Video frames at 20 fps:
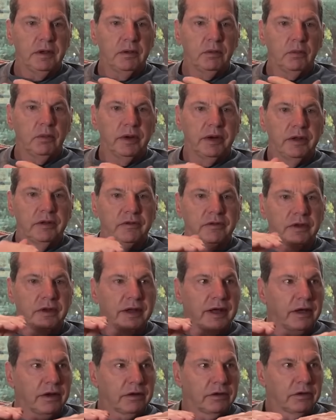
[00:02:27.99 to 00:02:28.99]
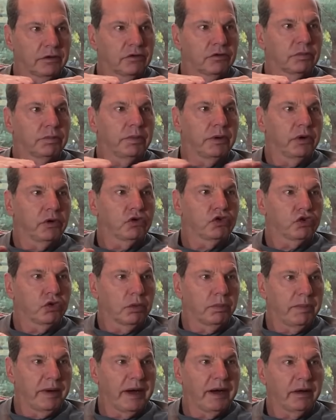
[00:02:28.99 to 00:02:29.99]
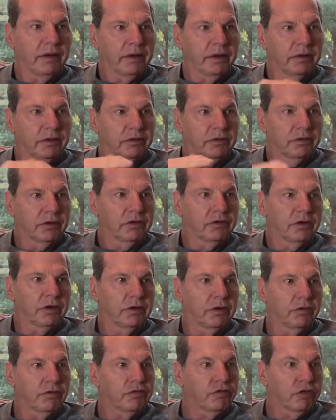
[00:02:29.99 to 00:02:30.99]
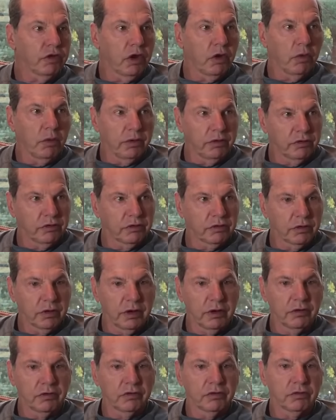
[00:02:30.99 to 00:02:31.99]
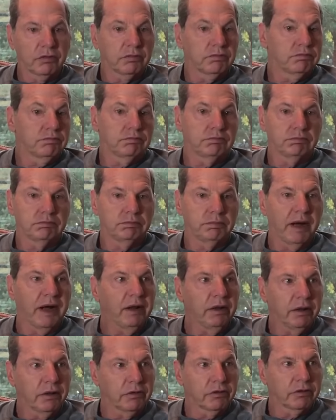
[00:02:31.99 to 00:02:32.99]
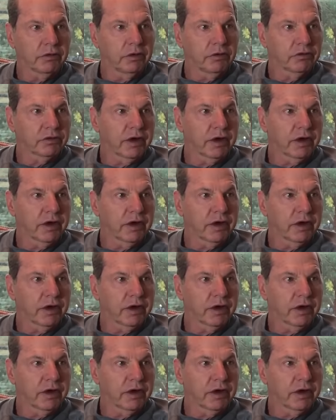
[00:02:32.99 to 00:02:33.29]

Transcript: when it's in that spiritual balance, it's in a flow, it's balanced, it's